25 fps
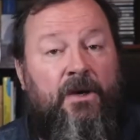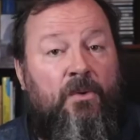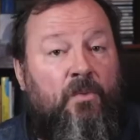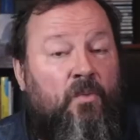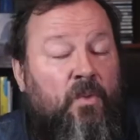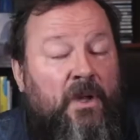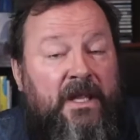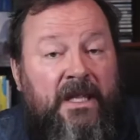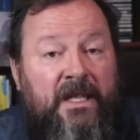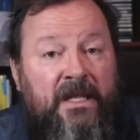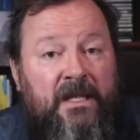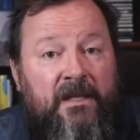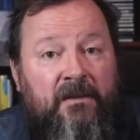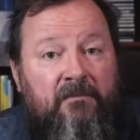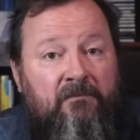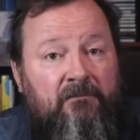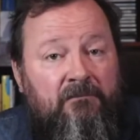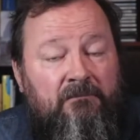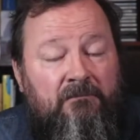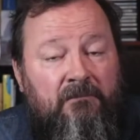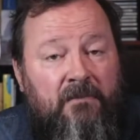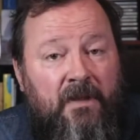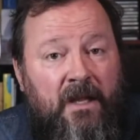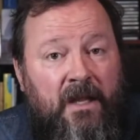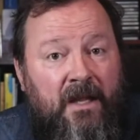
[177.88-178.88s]
we,
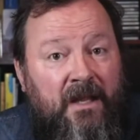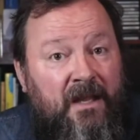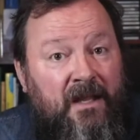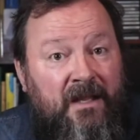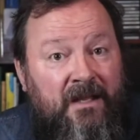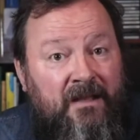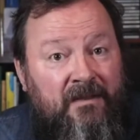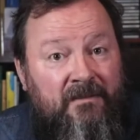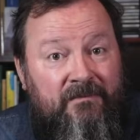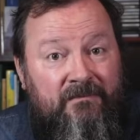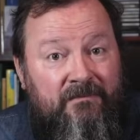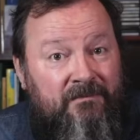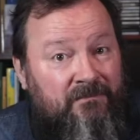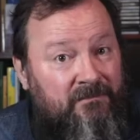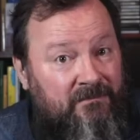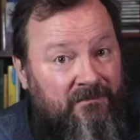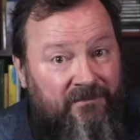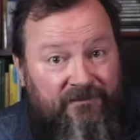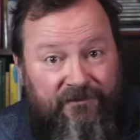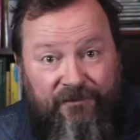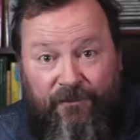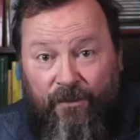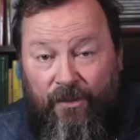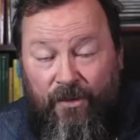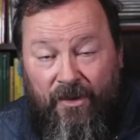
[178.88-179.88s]
um,
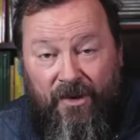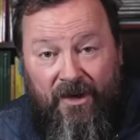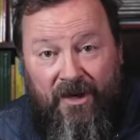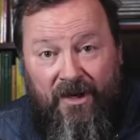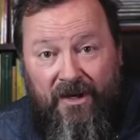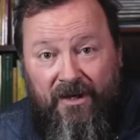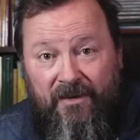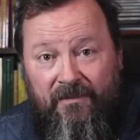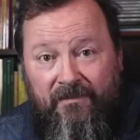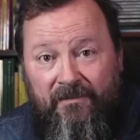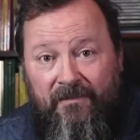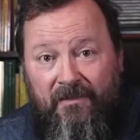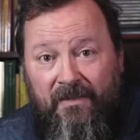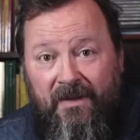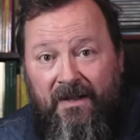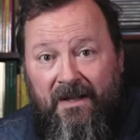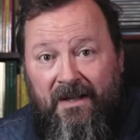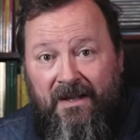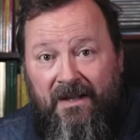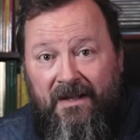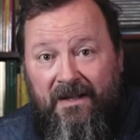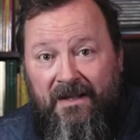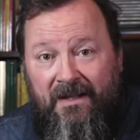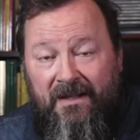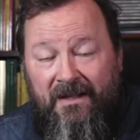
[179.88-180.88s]
for
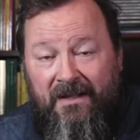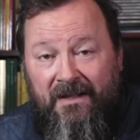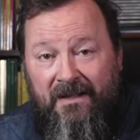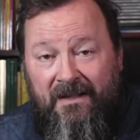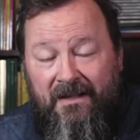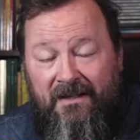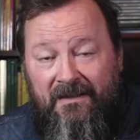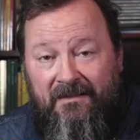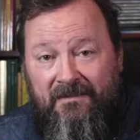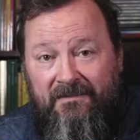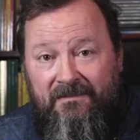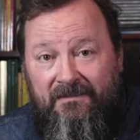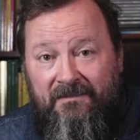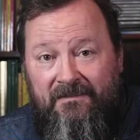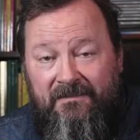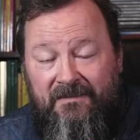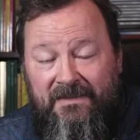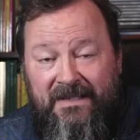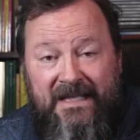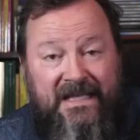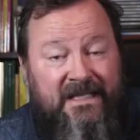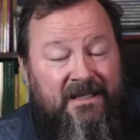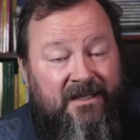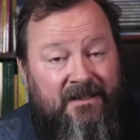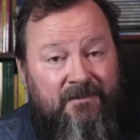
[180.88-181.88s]
uh,
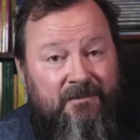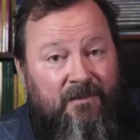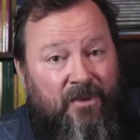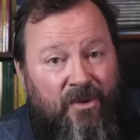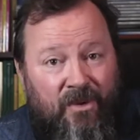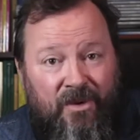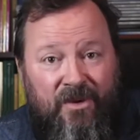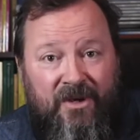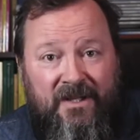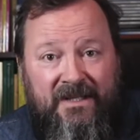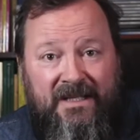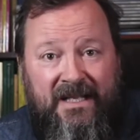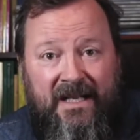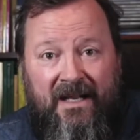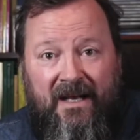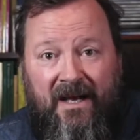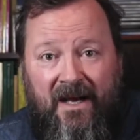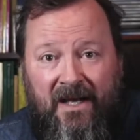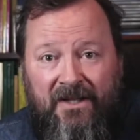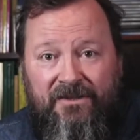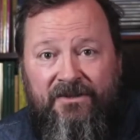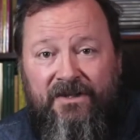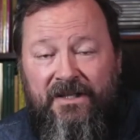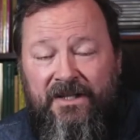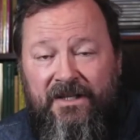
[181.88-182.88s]
little more than
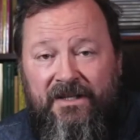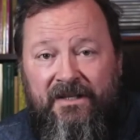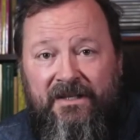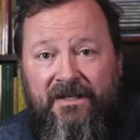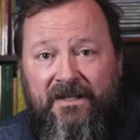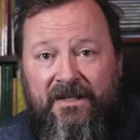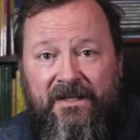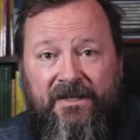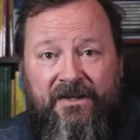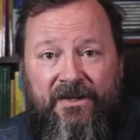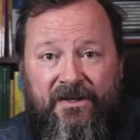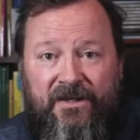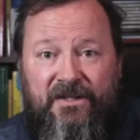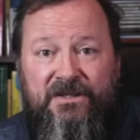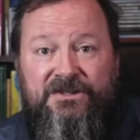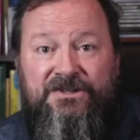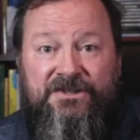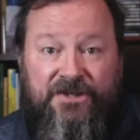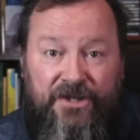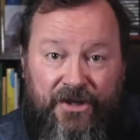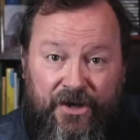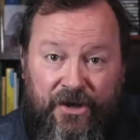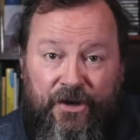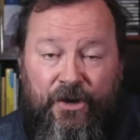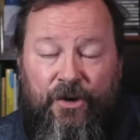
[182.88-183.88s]
100
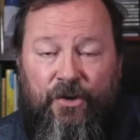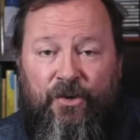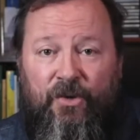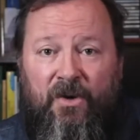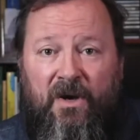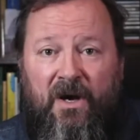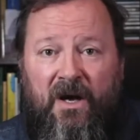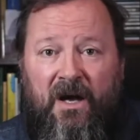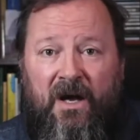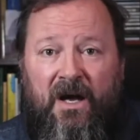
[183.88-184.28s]
years ago,